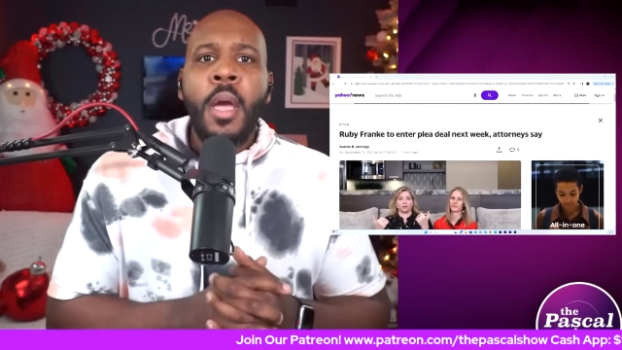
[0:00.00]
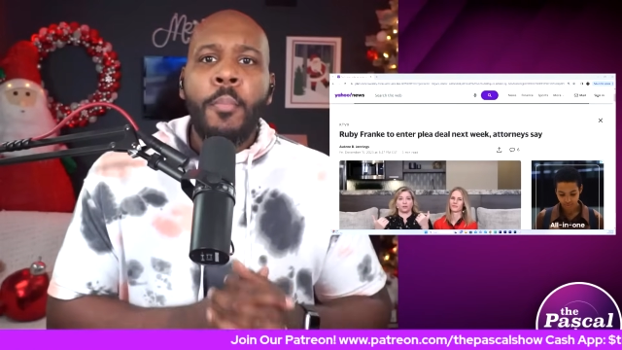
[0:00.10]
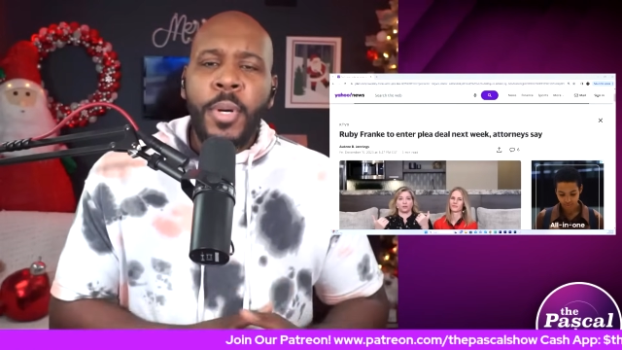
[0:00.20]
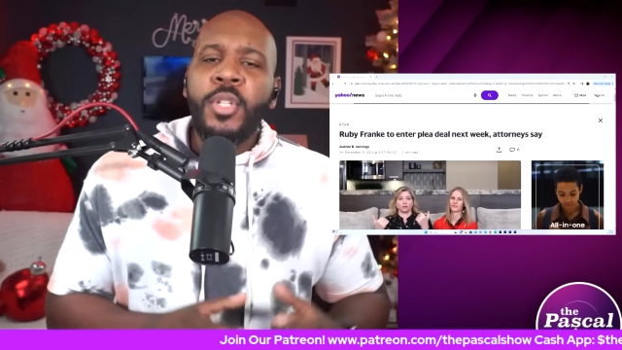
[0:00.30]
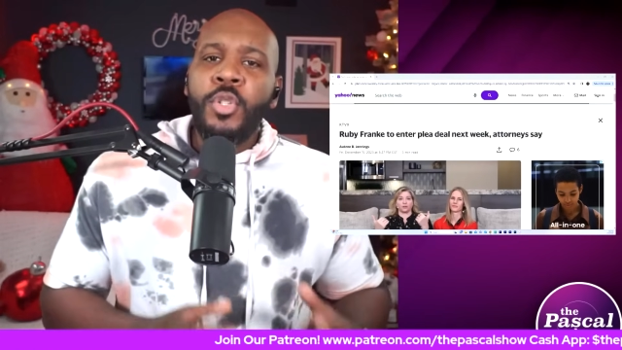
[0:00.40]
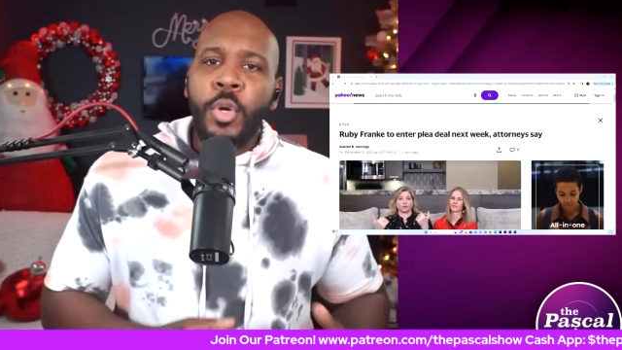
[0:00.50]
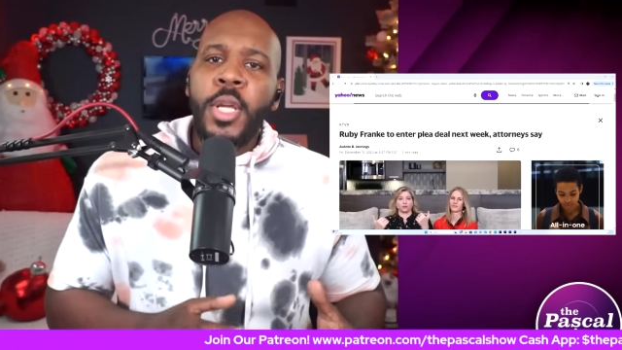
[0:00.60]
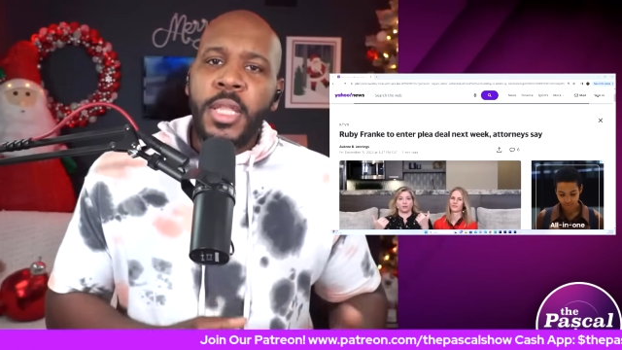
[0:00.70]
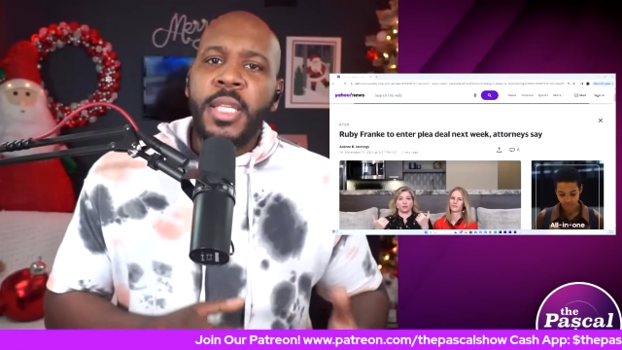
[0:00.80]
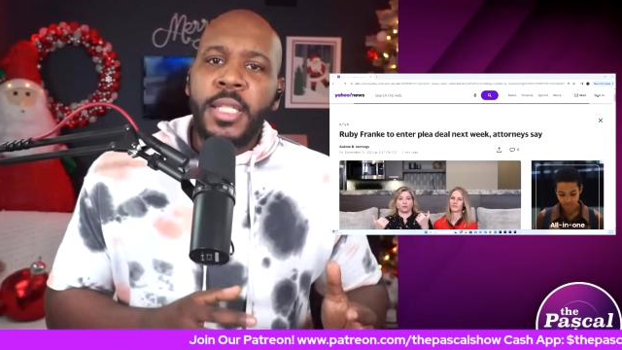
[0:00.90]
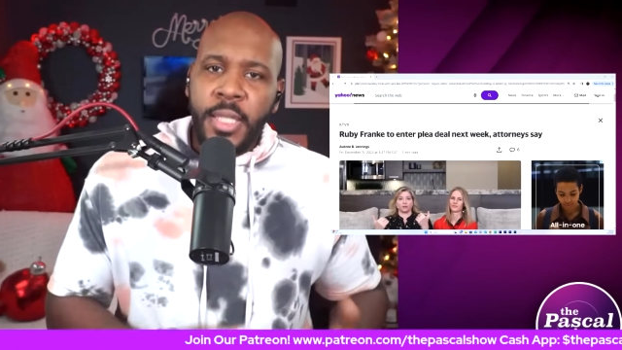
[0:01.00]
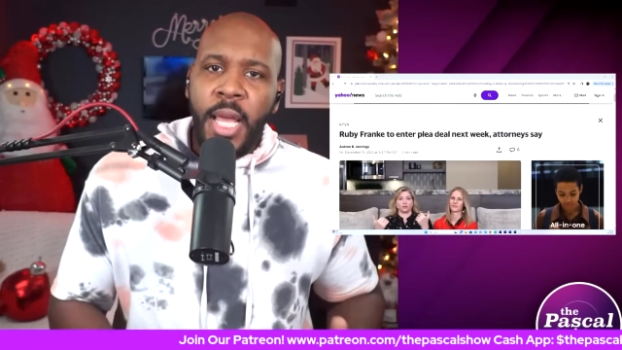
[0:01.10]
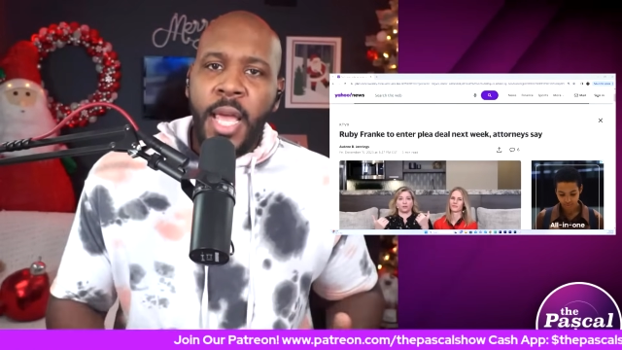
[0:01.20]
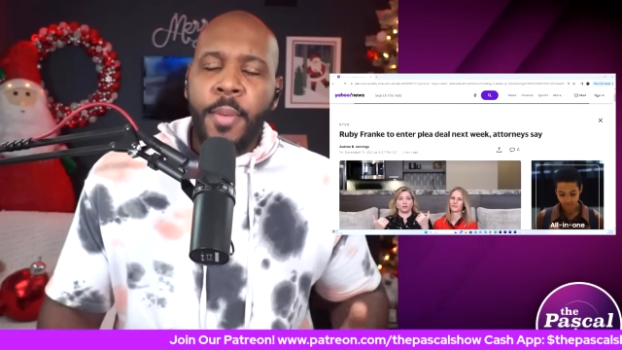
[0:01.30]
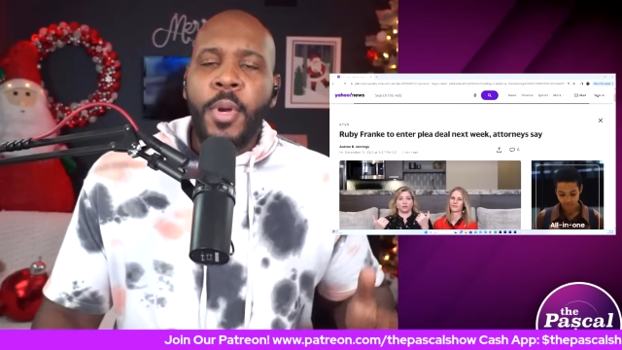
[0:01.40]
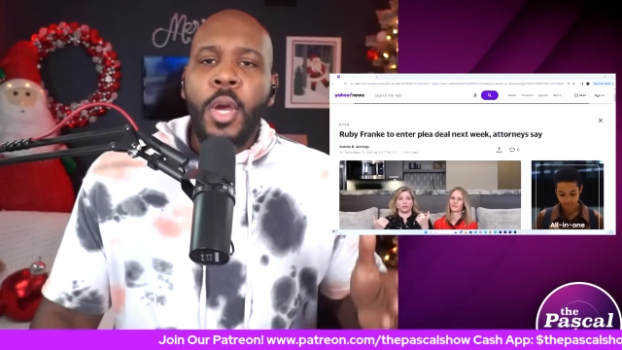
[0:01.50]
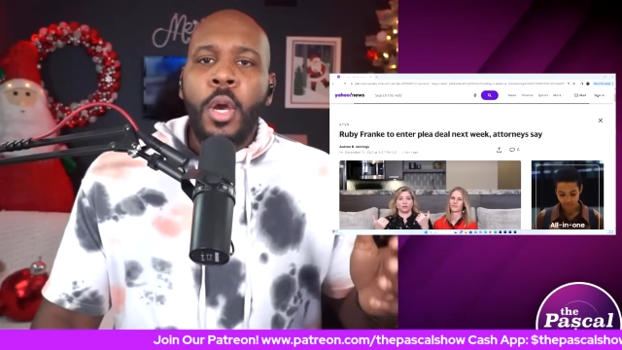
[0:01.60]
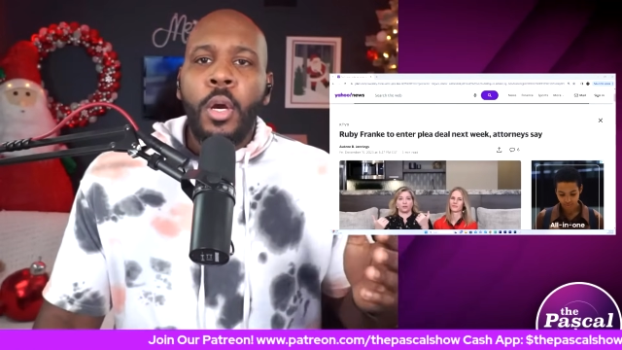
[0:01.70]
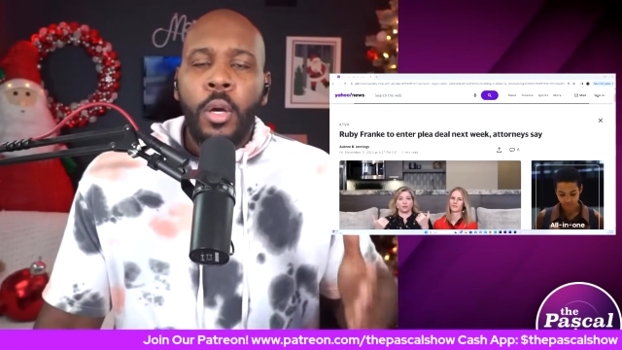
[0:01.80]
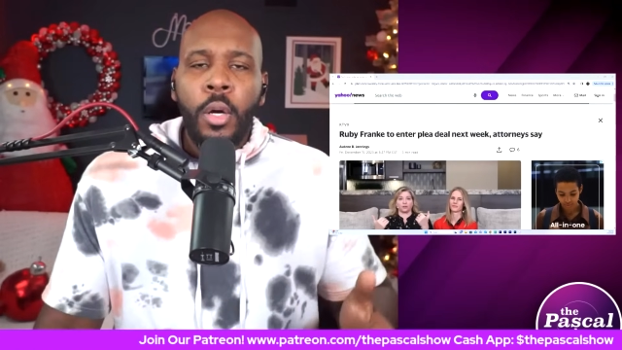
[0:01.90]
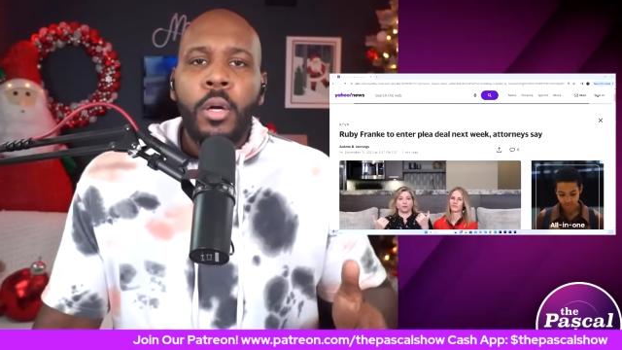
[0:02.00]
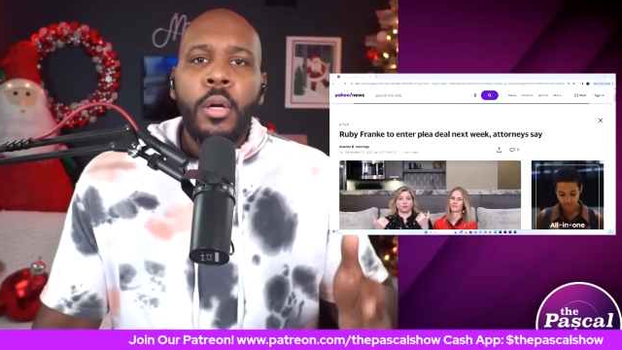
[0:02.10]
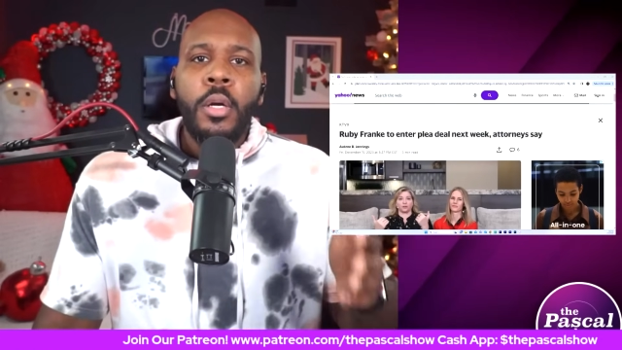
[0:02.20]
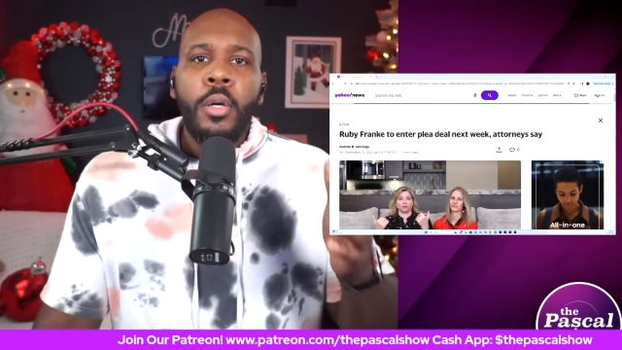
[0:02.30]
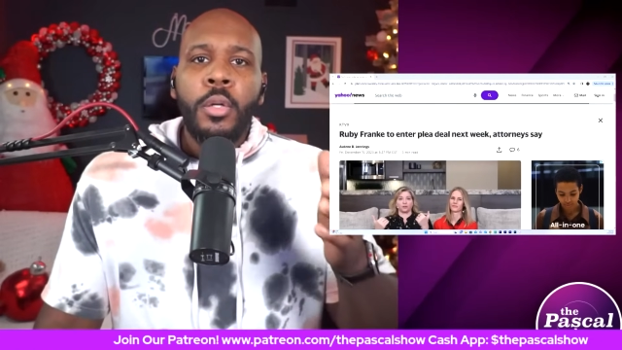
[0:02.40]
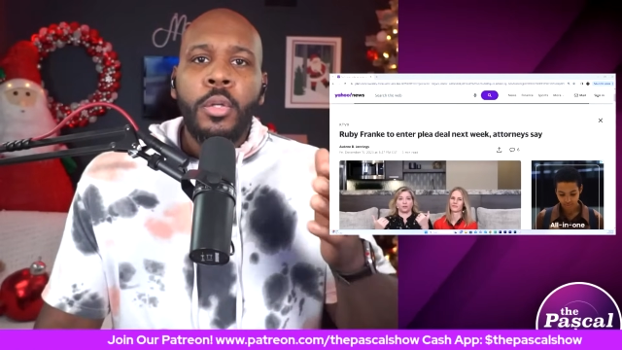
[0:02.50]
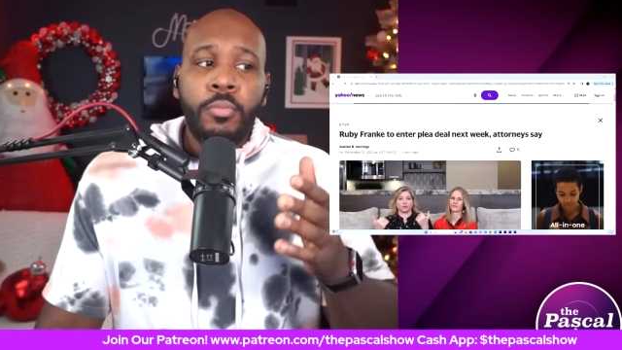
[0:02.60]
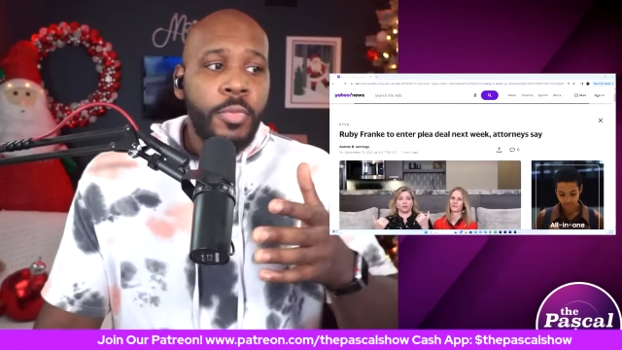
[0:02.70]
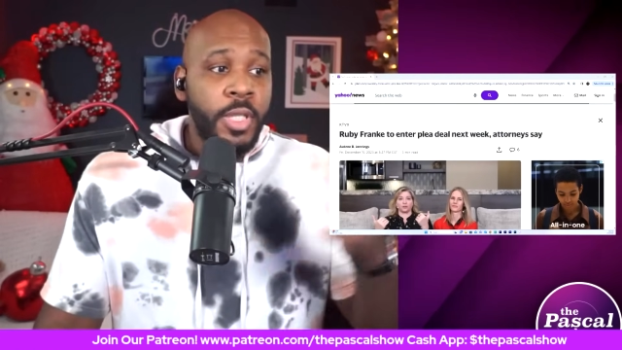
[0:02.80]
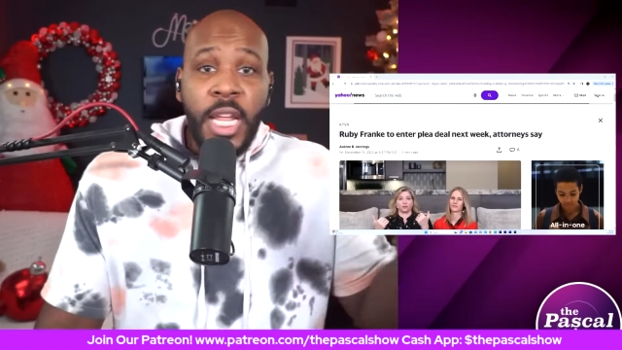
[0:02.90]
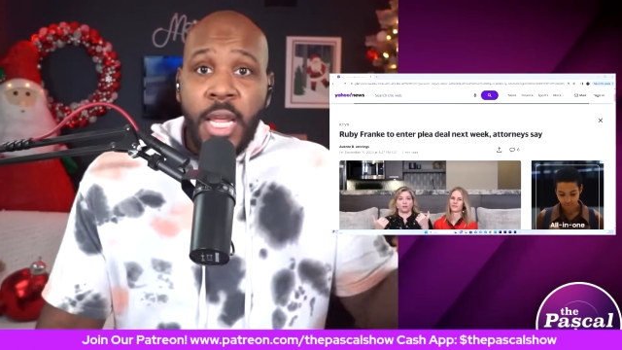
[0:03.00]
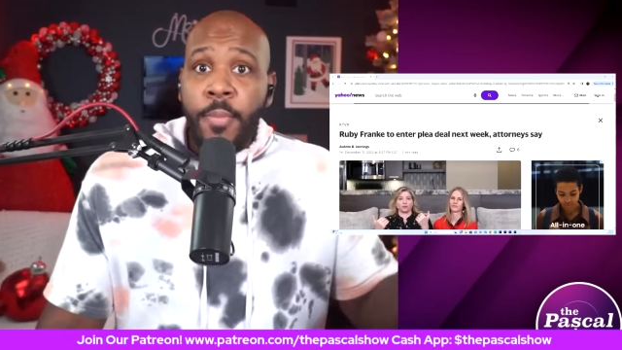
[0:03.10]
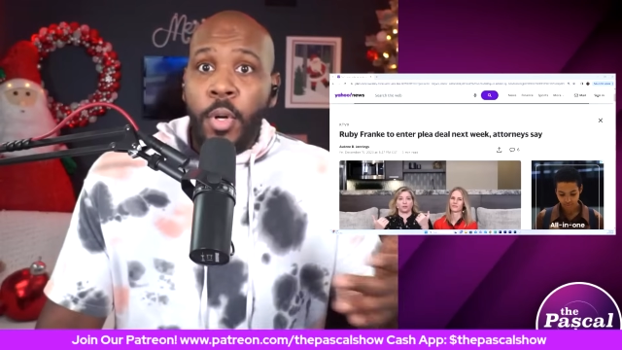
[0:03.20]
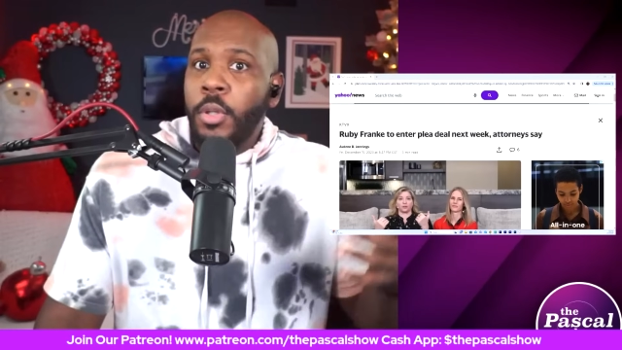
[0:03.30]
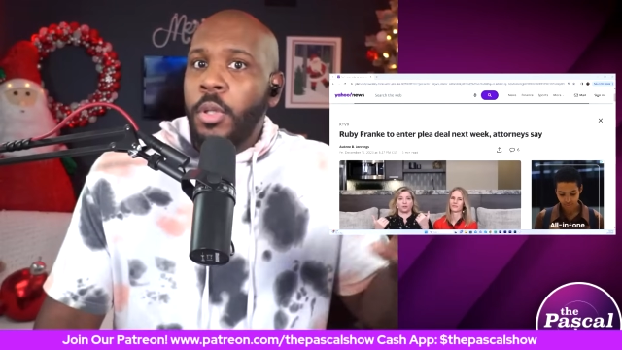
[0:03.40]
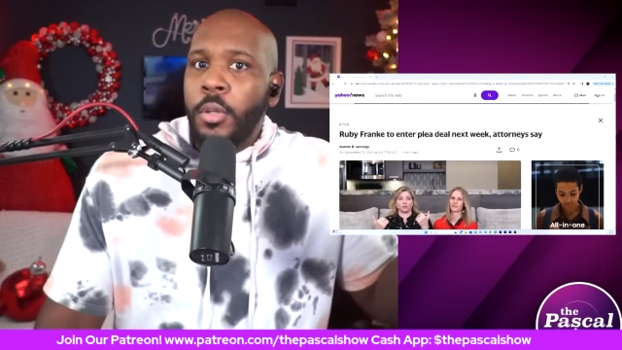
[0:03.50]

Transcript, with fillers: But during this time, her team, her